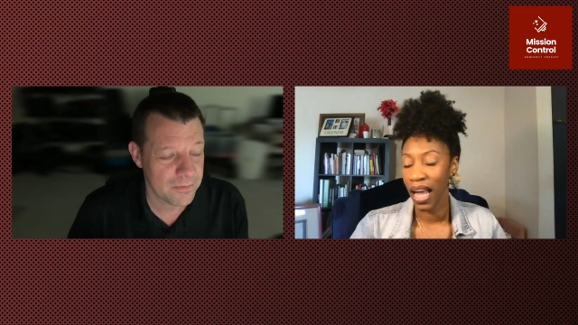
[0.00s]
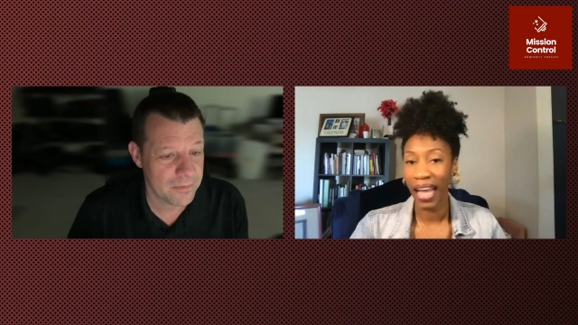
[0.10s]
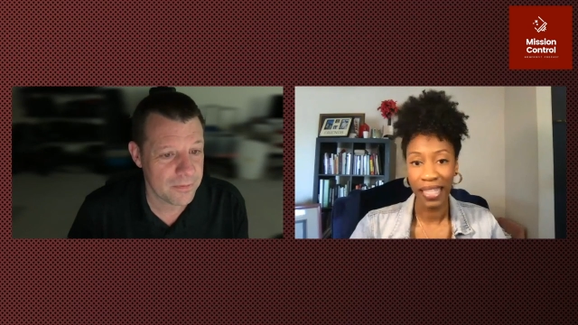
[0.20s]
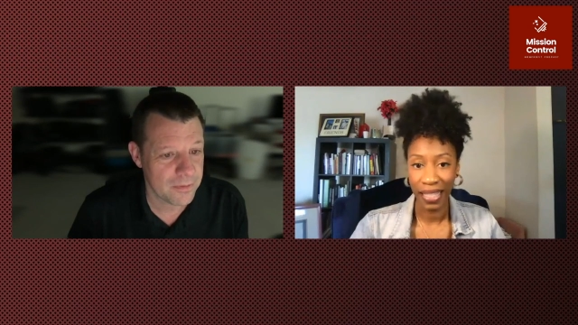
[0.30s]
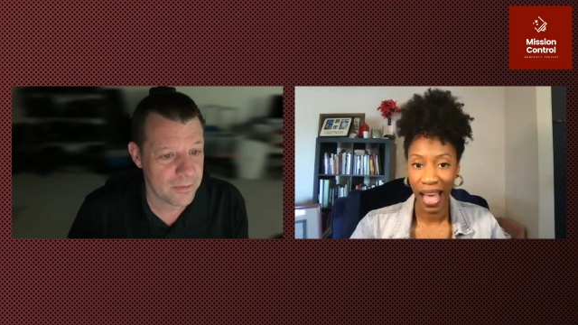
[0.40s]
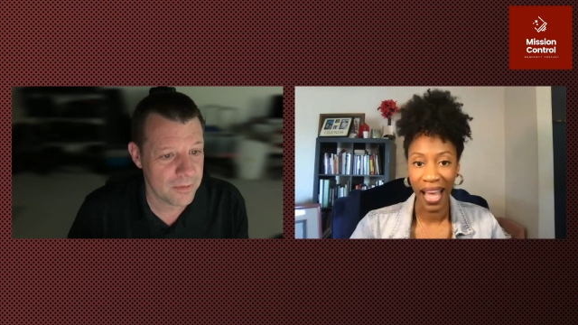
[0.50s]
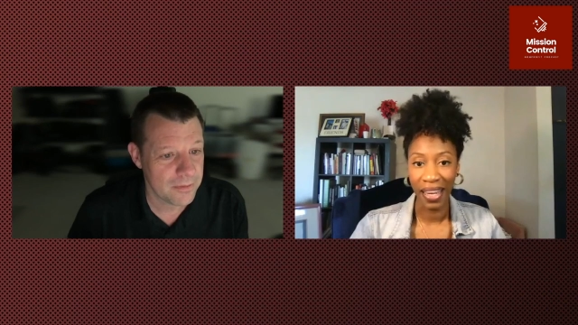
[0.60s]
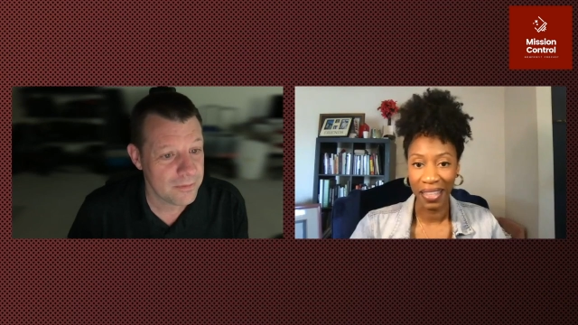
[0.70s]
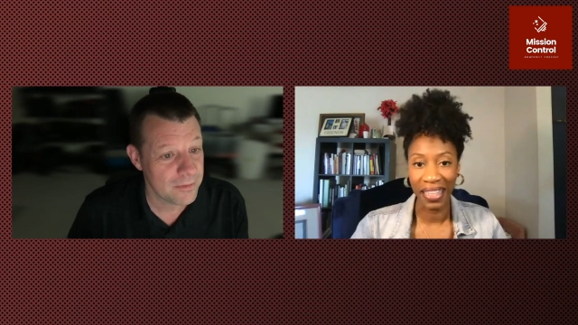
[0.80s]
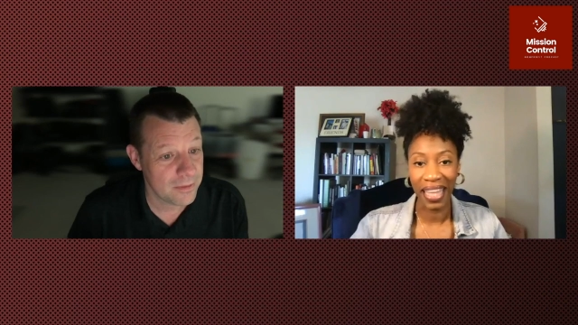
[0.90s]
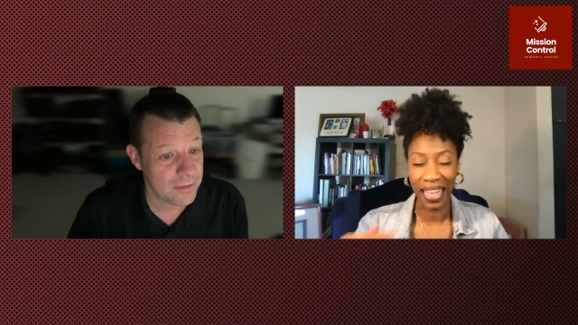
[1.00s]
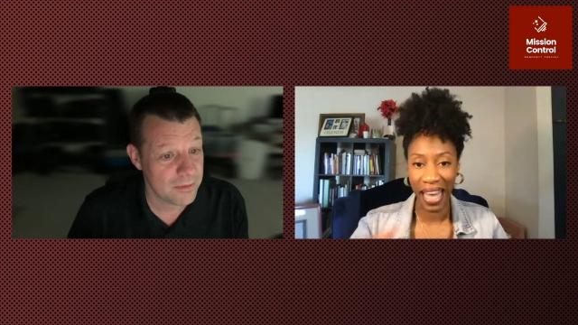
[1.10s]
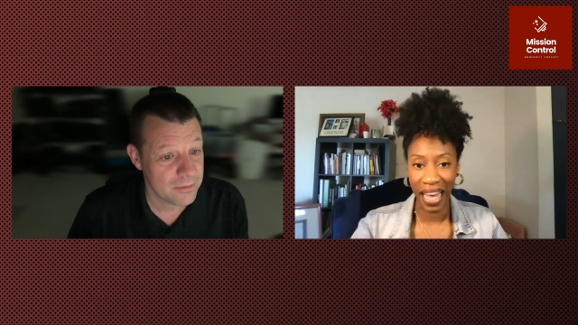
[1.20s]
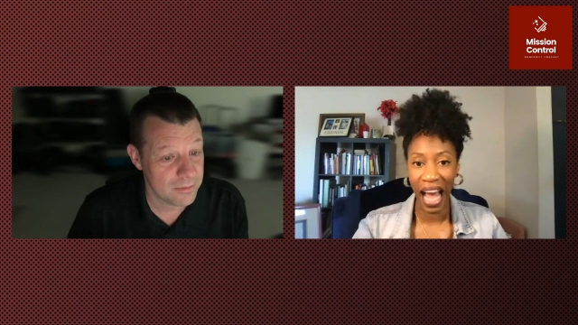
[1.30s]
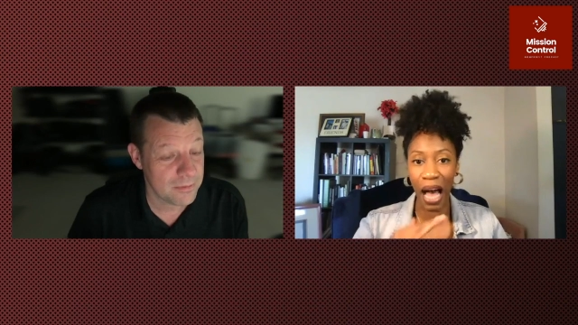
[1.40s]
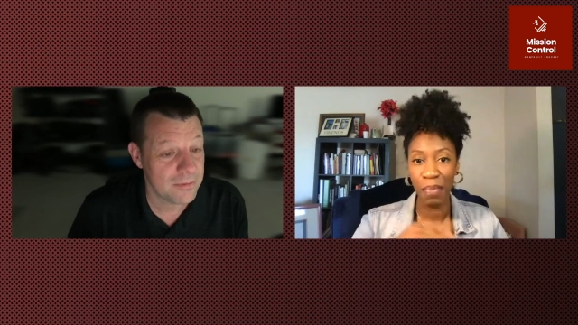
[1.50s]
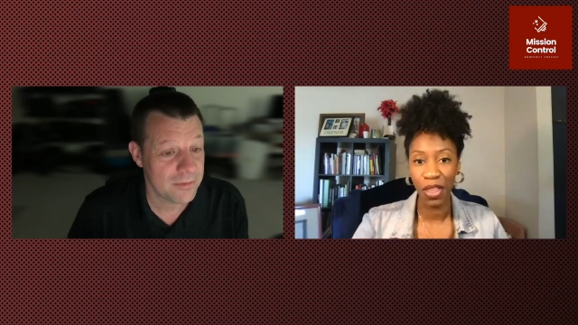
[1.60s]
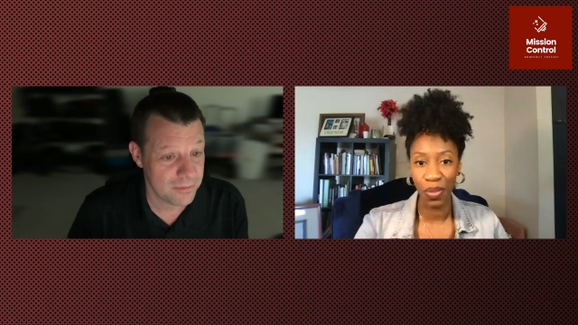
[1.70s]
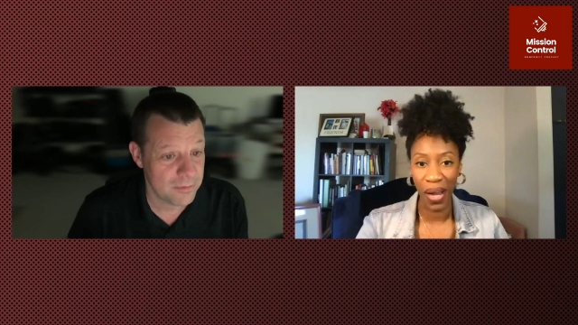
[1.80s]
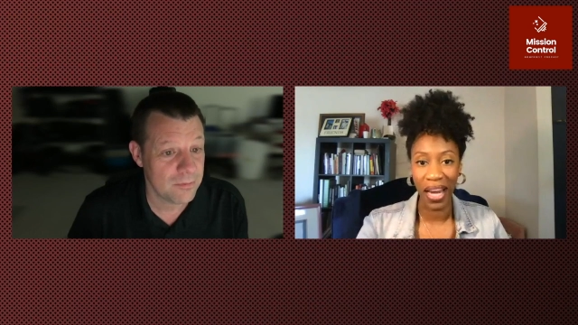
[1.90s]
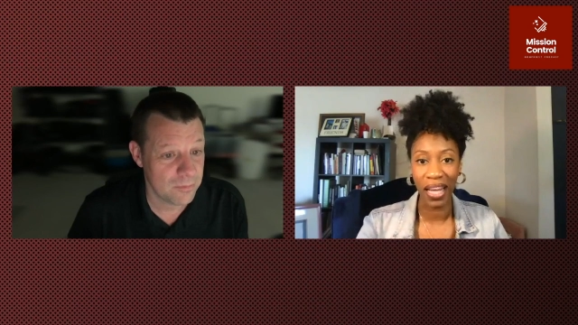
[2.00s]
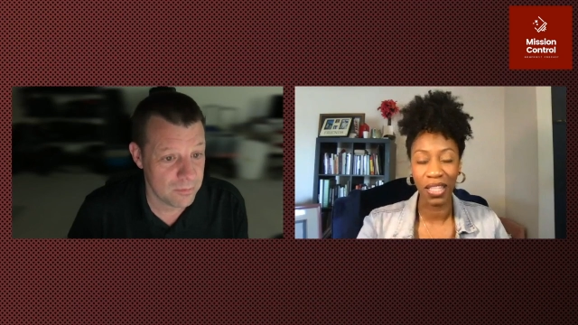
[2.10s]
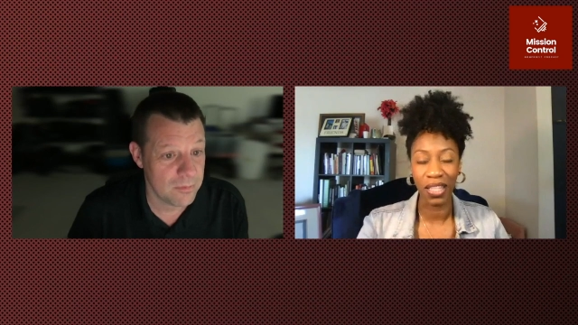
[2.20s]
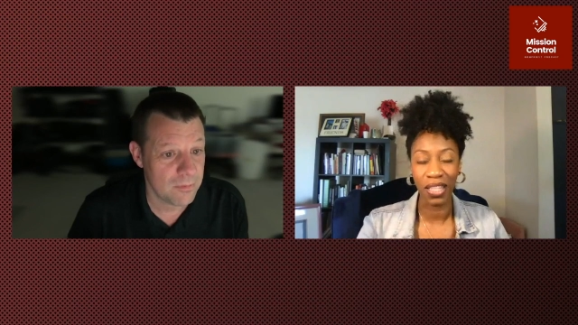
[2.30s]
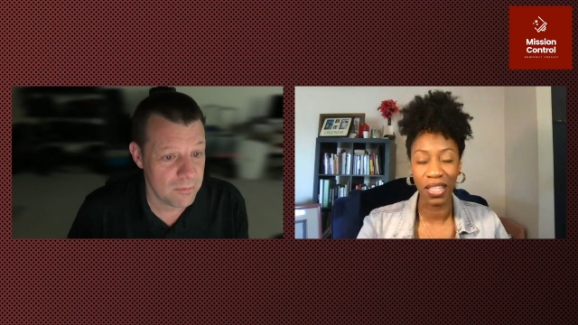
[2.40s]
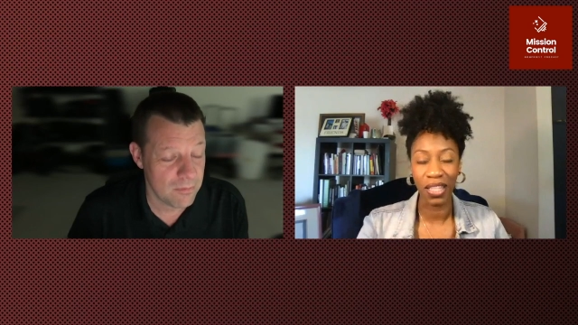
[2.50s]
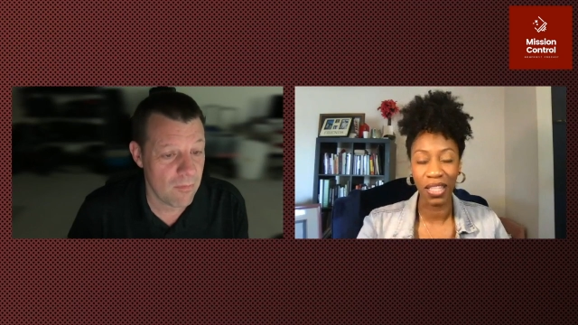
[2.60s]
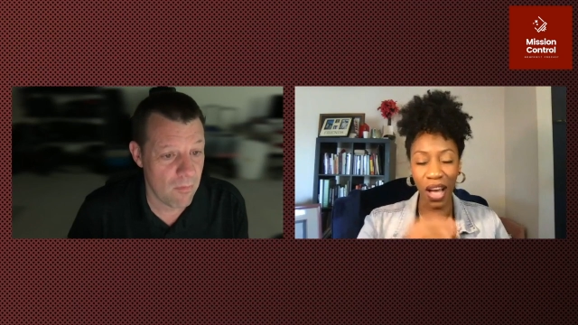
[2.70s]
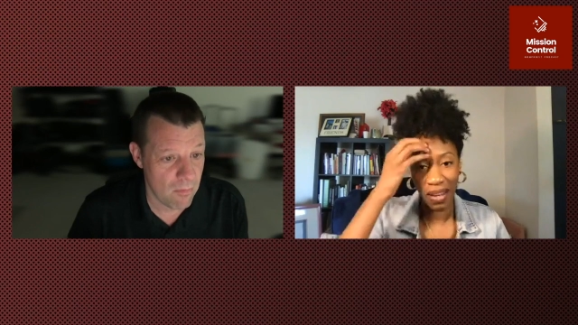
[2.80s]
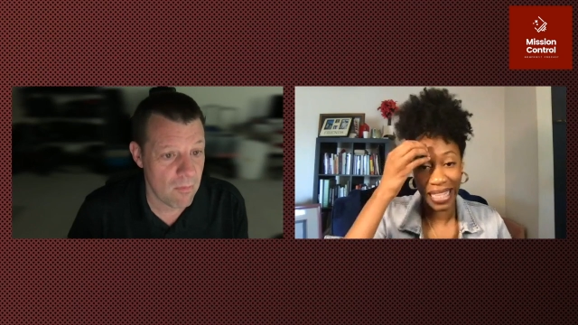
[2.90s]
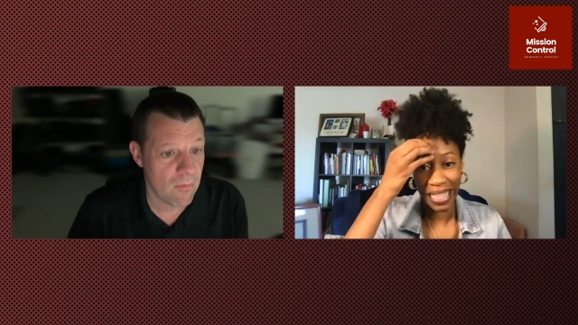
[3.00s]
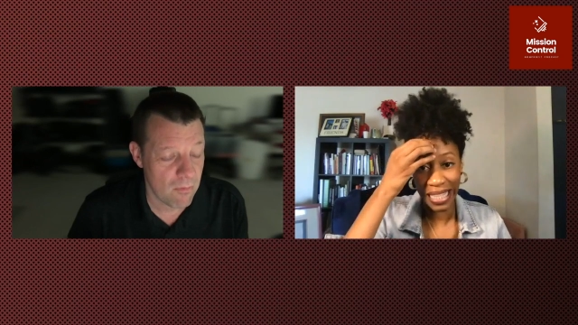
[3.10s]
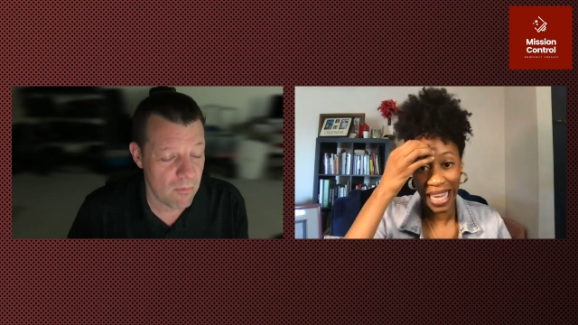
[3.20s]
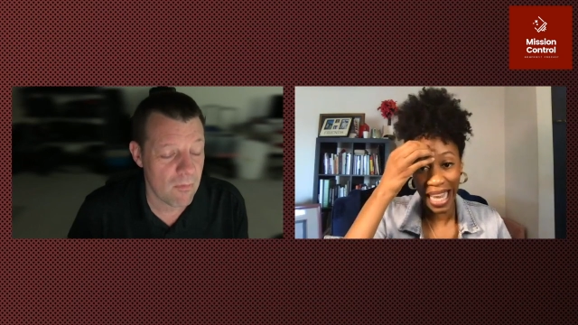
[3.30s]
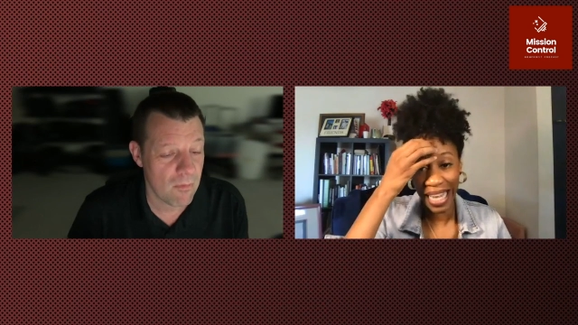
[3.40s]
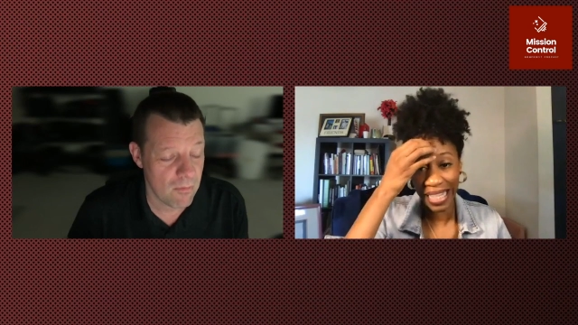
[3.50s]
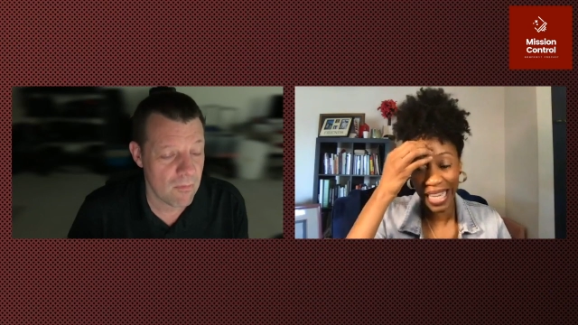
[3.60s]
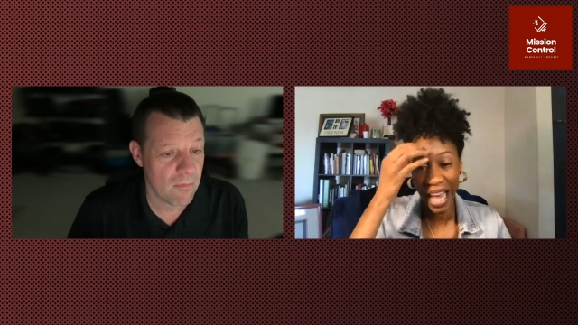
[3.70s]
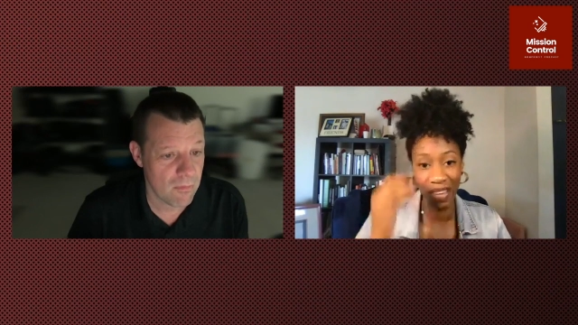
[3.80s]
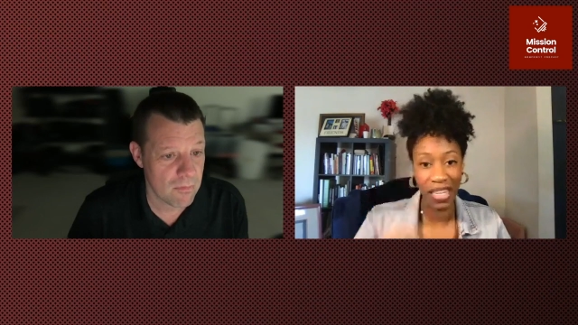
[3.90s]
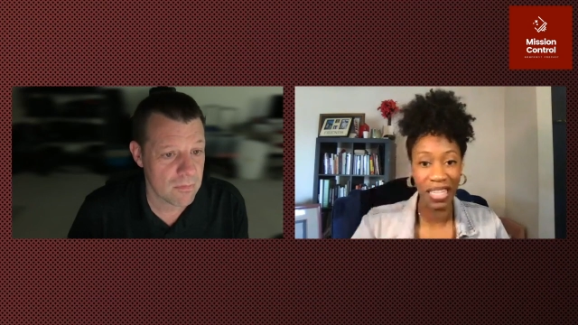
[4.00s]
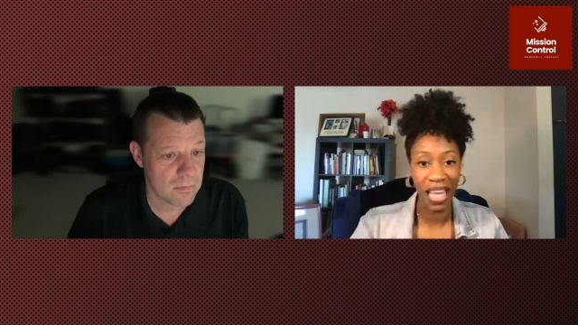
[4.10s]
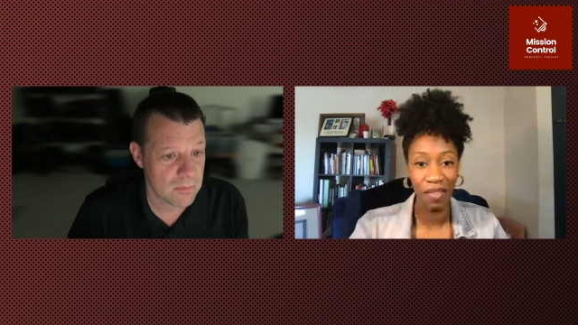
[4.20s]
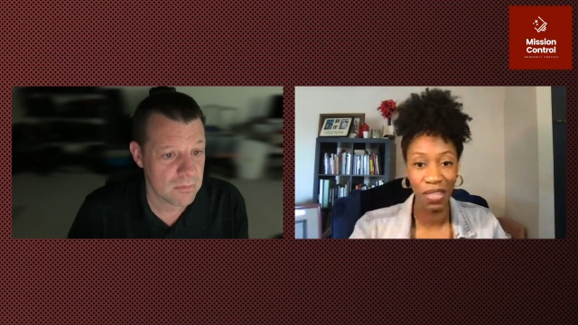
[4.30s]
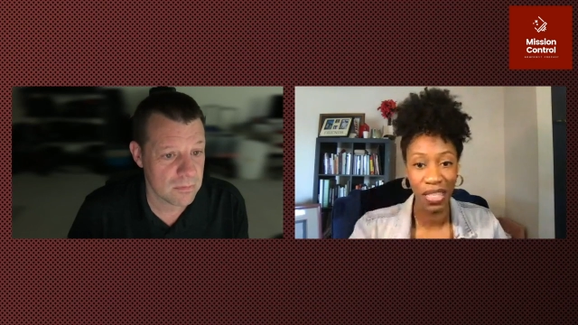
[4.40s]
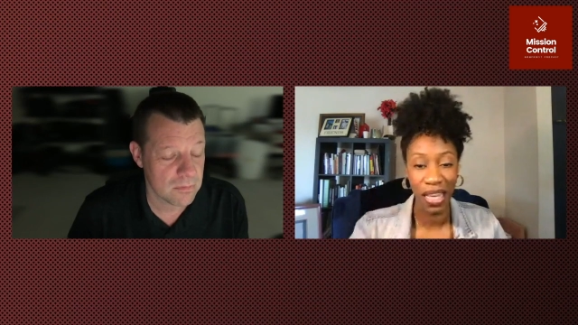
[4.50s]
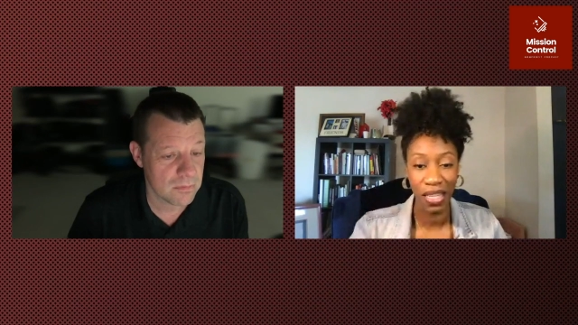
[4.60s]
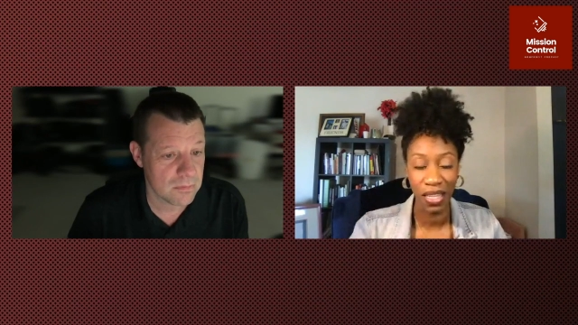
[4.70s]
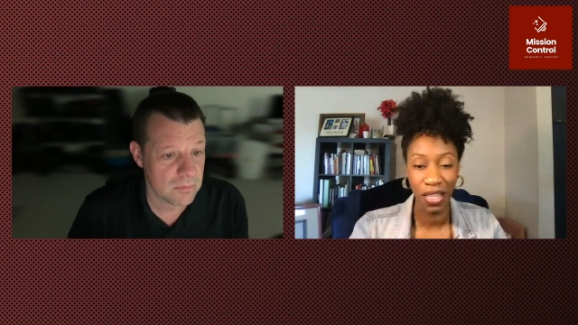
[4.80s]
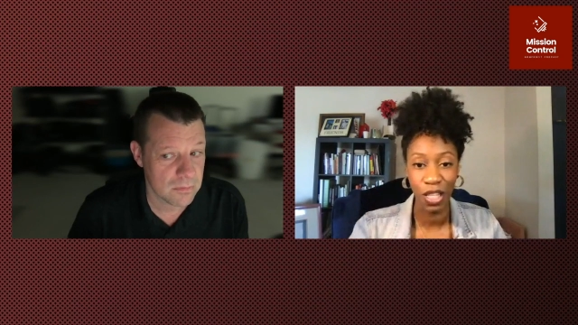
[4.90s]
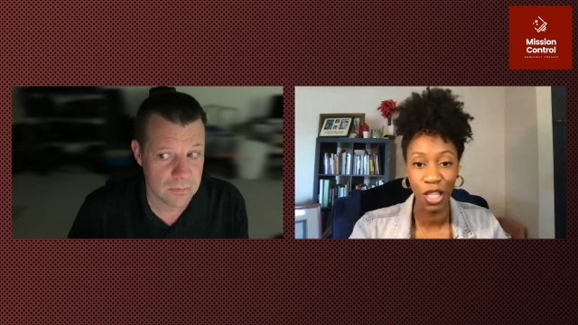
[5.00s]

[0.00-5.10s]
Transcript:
Speaker 1: I desire like that that common thread I talked about acting change and having these conversations,